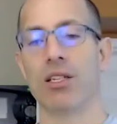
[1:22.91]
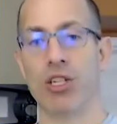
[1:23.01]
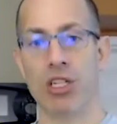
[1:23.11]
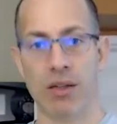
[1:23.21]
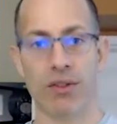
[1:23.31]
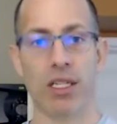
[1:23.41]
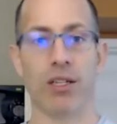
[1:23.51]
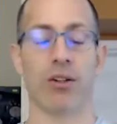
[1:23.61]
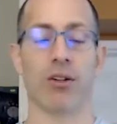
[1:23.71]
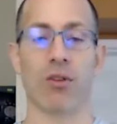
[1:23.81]
shifted
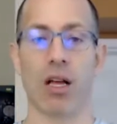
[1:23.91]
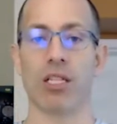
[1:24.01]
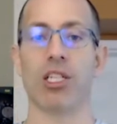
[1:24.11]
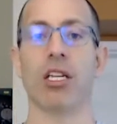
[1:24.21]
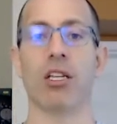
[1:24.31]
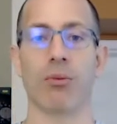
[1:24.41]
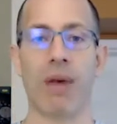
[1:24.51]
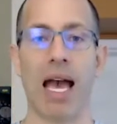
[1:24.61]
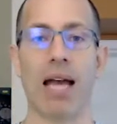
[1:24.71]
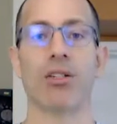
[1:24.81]
your neurology, your
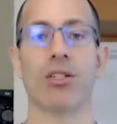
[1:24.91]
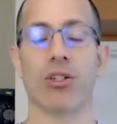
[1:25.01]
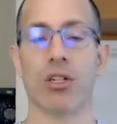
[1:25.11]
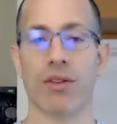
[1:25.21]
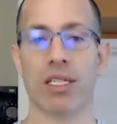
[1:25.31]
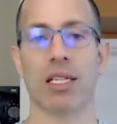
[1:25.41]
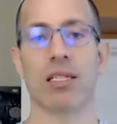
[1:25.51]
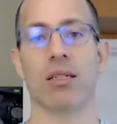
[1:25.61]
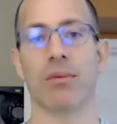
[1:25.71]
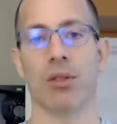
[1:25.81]
patterns, your nervous system.